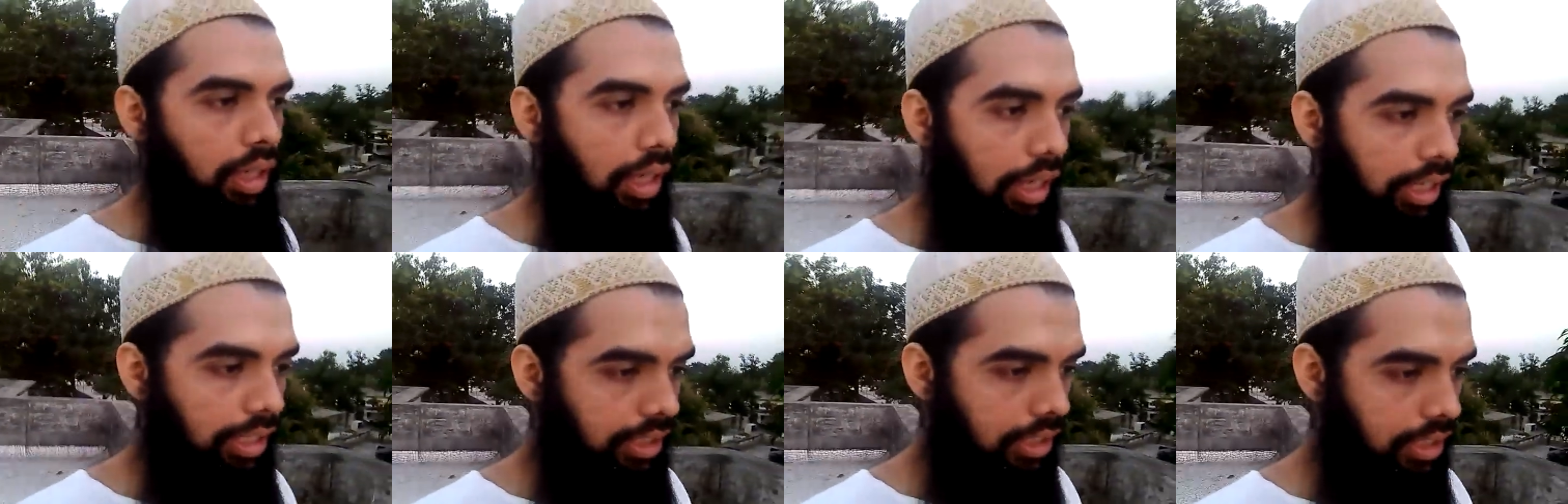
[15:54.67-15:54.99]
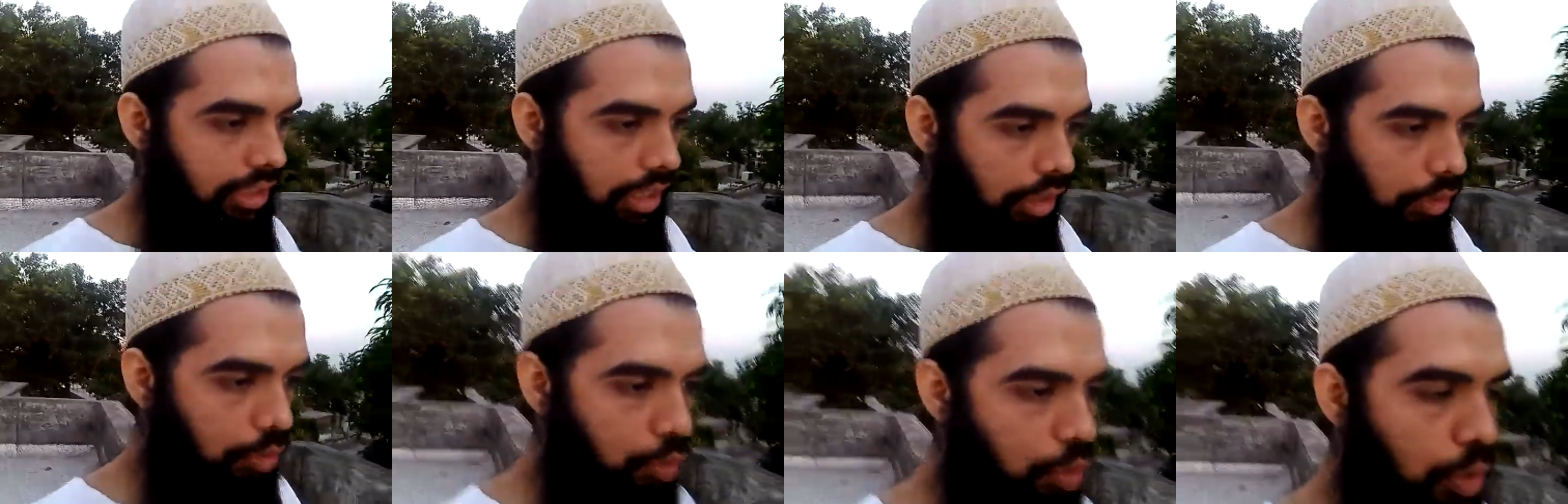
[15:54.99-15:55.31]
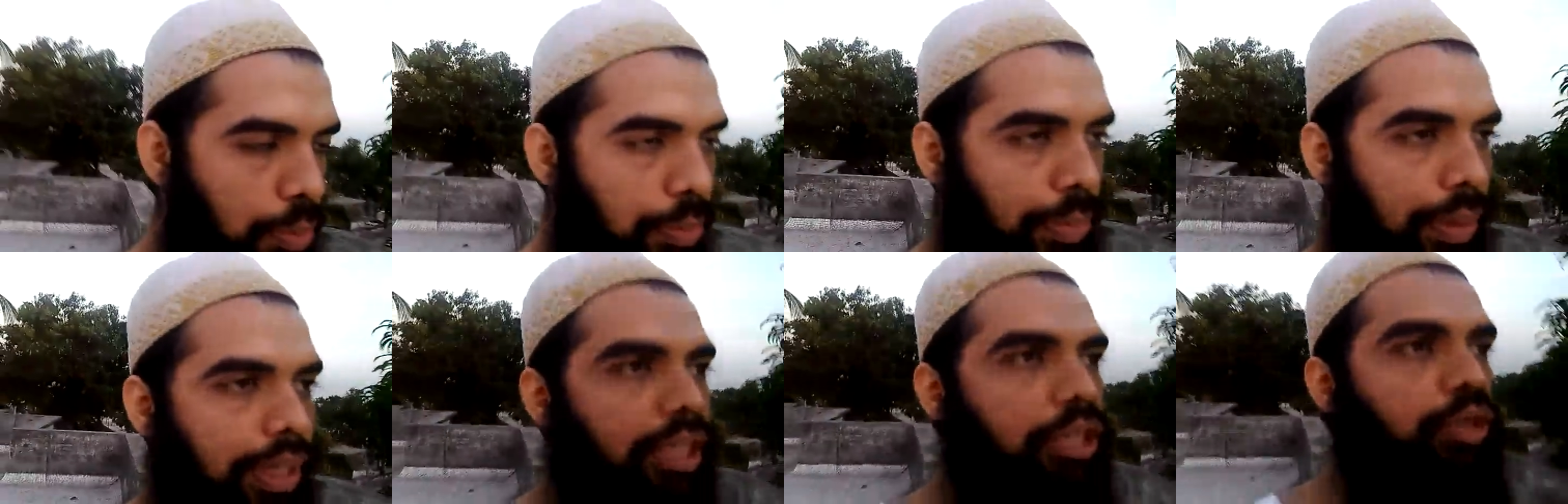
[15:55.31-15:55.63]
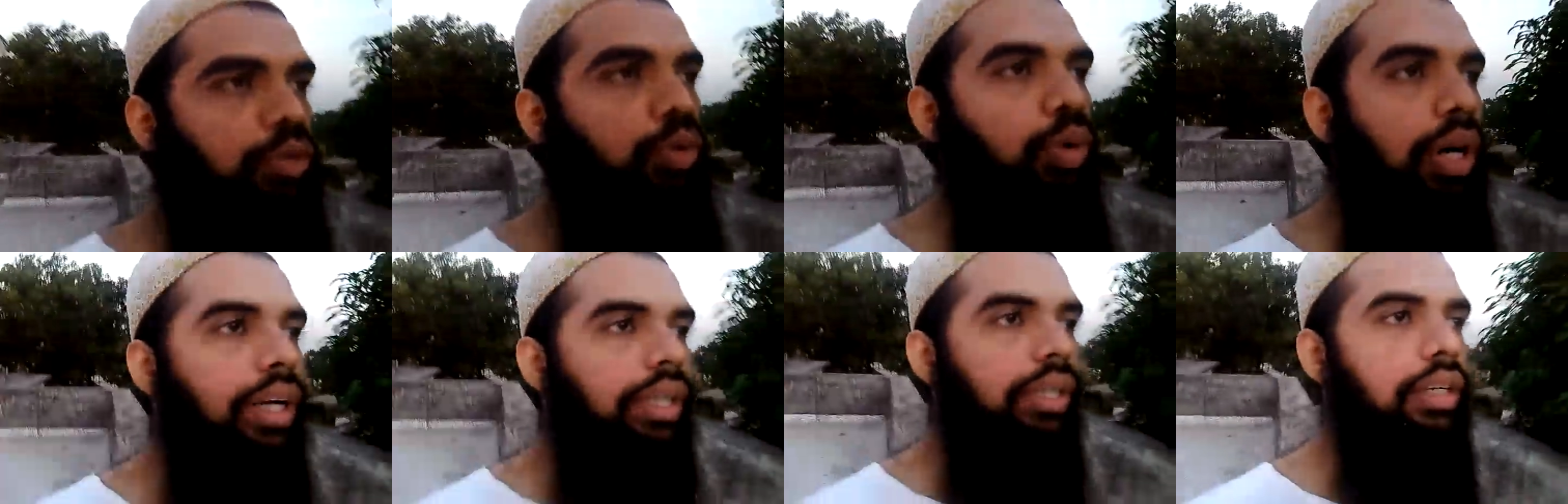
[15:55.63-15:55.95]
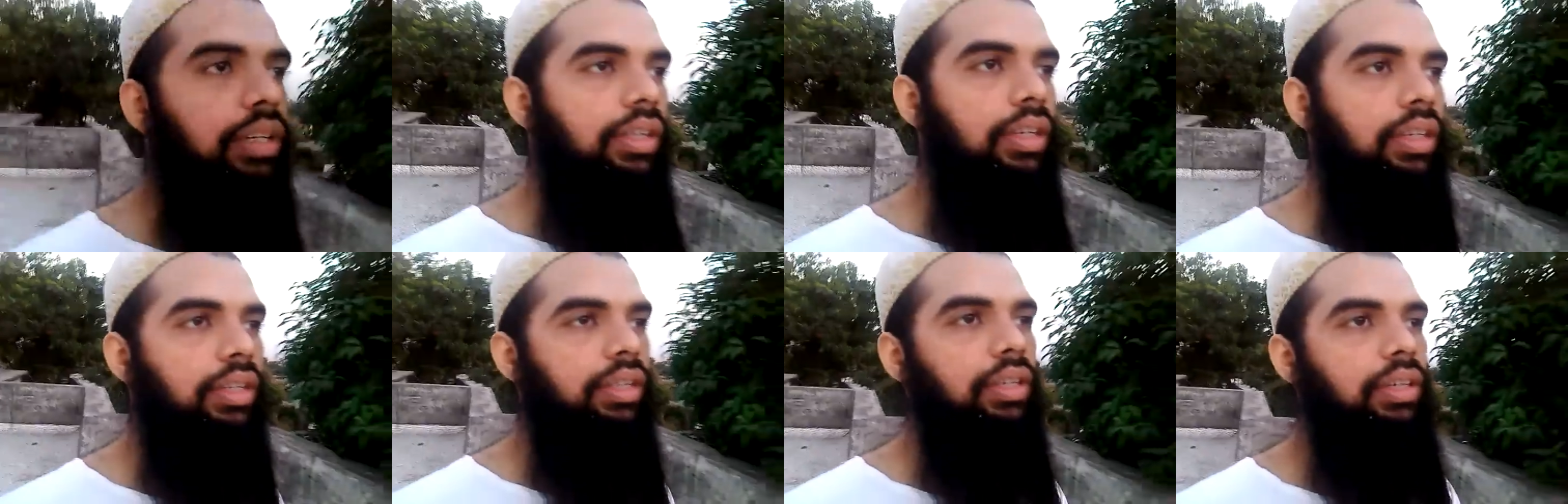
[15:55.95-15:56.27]
and start from page 1.
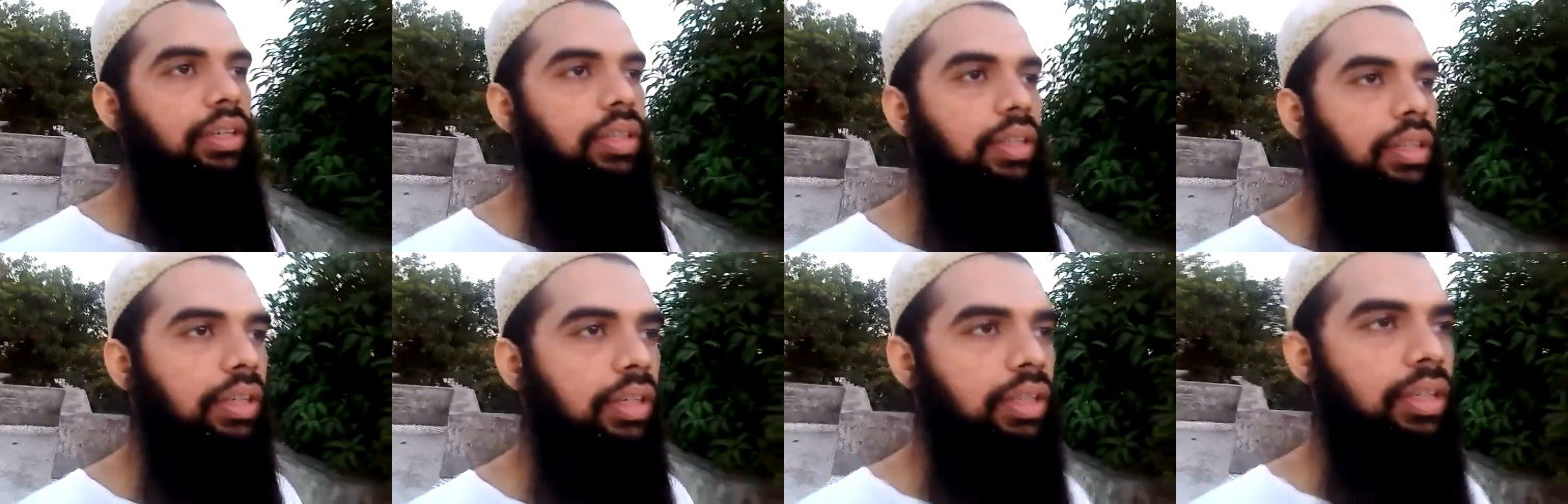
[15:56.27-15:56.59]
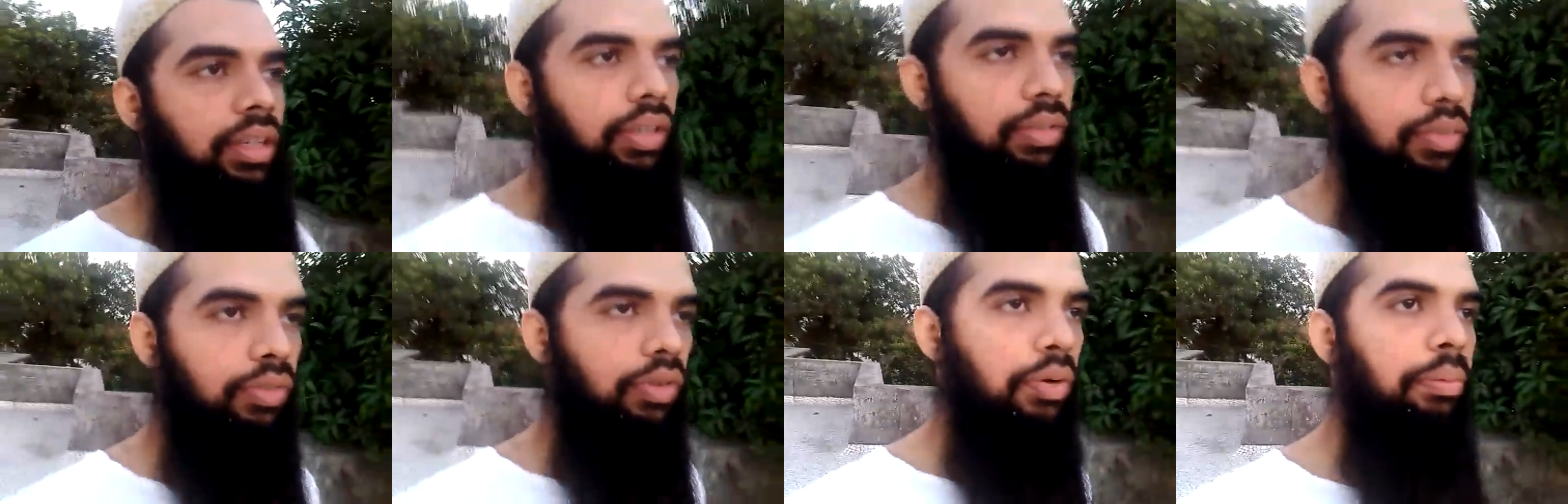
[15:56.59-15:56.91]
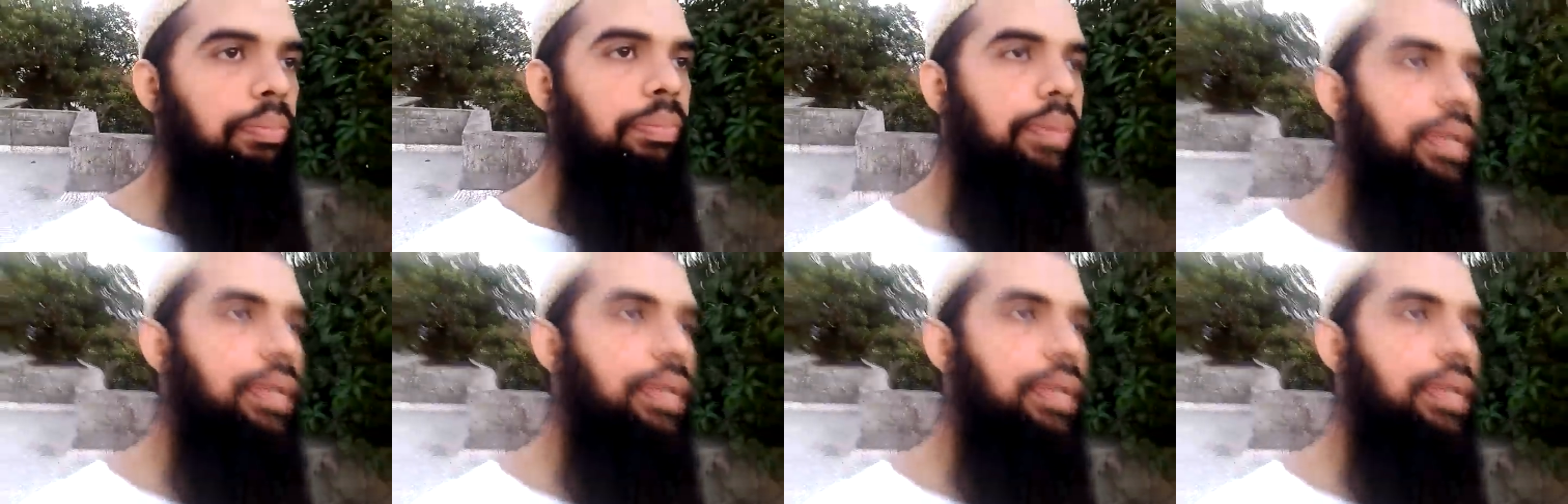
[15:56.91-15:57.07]
From